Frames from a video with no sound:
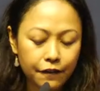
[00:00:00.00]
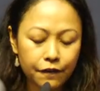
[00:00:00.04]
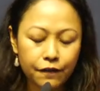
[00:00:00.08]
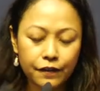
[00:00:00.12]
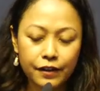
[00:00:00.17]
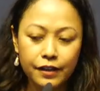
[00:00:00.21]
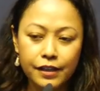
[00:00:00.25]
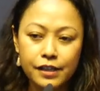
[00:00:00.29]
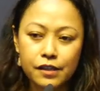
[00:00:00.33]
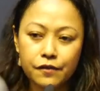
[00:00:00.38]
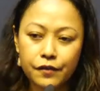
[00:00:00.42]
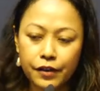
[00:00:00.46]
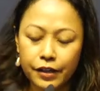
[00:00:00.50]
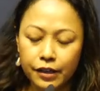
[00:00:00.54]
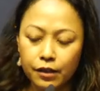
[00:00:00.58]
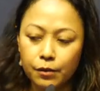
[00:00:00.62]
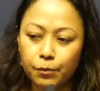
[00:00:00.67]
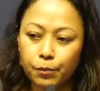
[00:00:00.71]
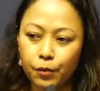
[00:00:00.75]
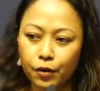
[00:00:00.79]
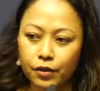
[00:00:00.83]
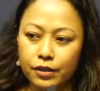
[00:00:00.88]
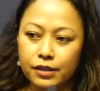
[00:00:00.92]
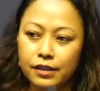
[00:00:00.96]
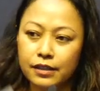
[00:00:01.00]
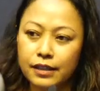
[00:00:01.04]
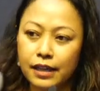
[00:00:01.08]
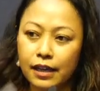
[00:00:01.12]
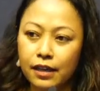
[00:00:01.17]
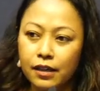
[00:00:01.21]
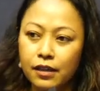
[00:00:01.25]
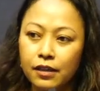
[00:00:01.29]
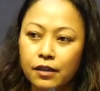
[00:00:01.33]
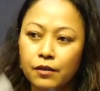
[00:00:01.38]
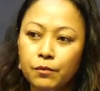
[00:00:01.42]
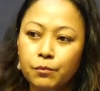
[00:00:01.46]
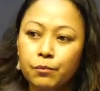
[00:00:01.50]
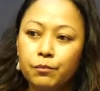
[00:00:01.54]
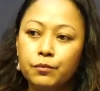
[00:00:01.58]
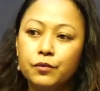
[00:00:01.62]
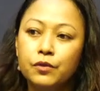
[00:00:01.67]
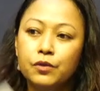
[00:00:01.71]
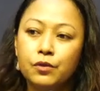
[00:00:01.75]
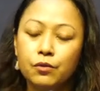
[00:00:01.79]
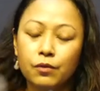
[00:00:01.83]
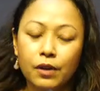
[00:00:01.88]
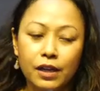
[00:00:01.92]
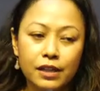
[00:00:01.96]
feel is very important
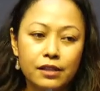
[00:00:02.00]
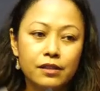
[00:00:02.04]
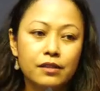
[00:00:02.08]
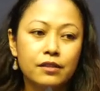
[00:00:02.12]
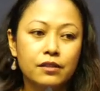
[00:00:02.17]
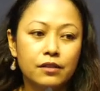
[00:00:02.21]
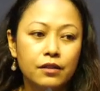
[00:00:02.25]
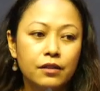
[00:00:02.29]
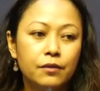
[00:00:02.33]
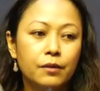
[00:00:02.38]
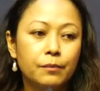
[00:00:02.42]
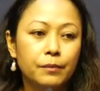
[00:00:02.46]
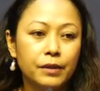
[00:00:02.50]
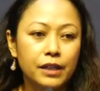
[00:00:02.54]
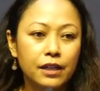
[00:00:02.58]
to us,